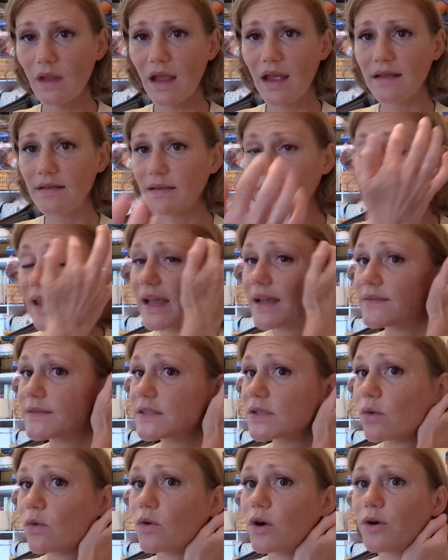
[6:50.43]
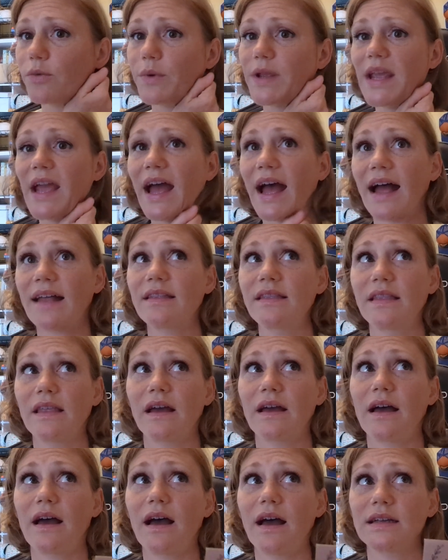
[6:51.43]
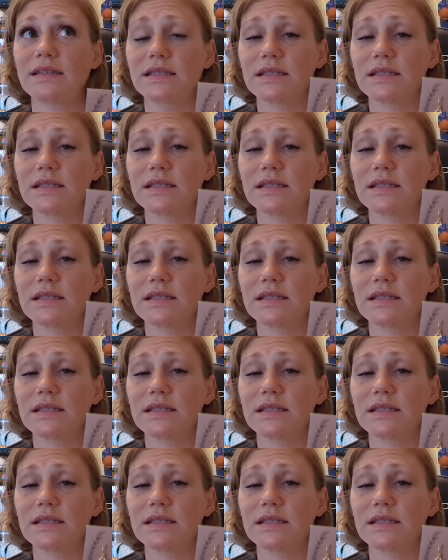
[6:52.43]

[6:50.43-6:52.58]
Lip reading: as gifts, or we had a